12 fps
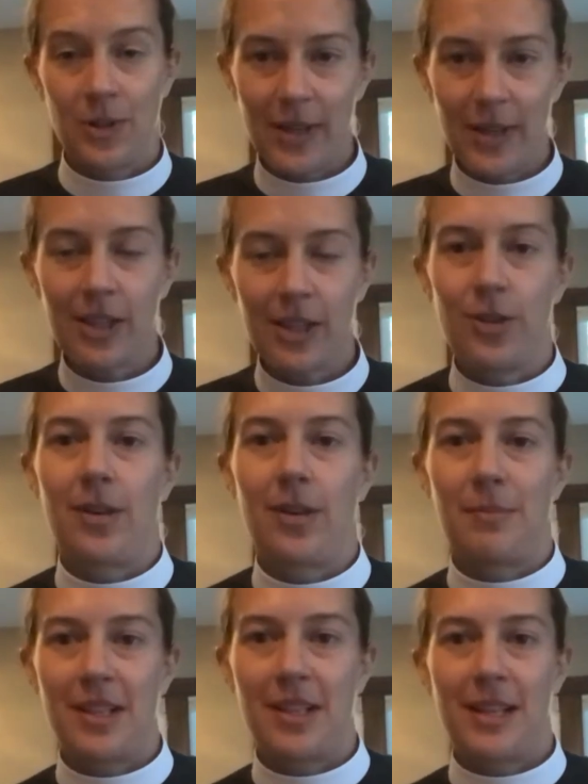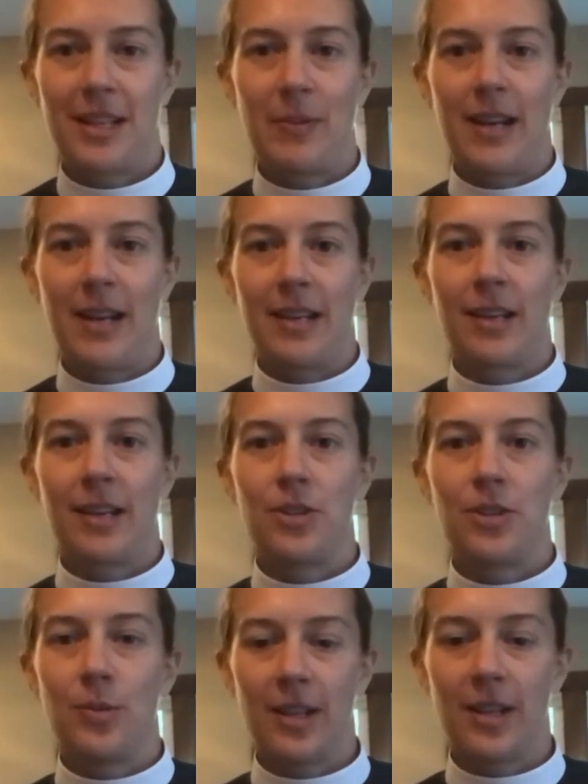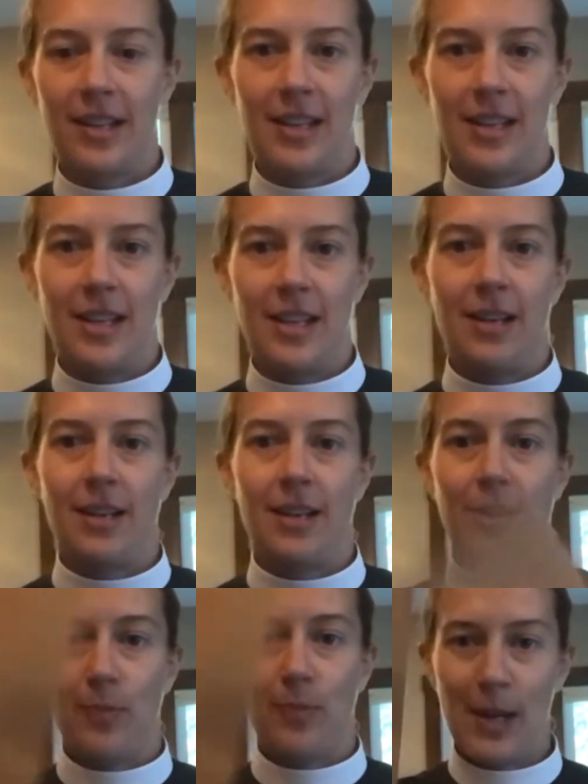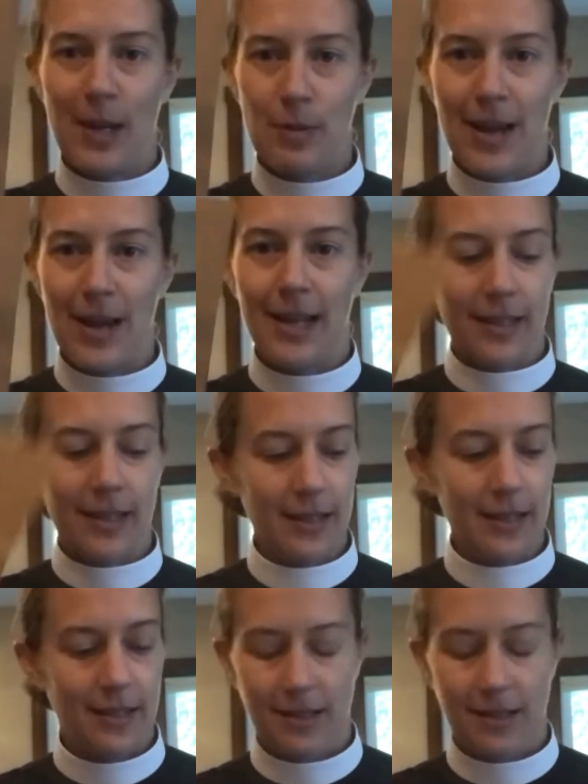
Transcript: To make your Amate painting, you are going to need your paper bag,